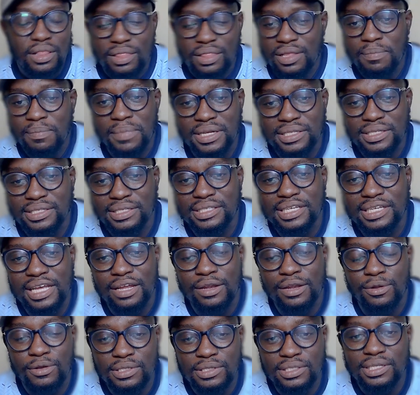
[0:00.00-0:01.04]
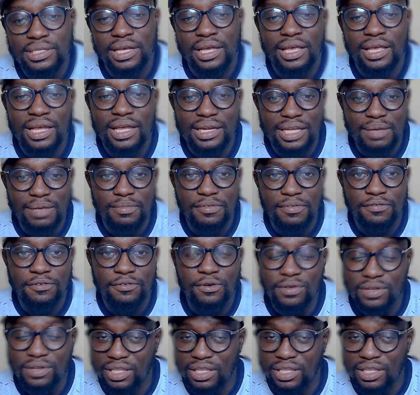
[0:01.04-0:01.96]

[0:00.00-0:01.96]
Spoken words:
that Man City had lost the day before,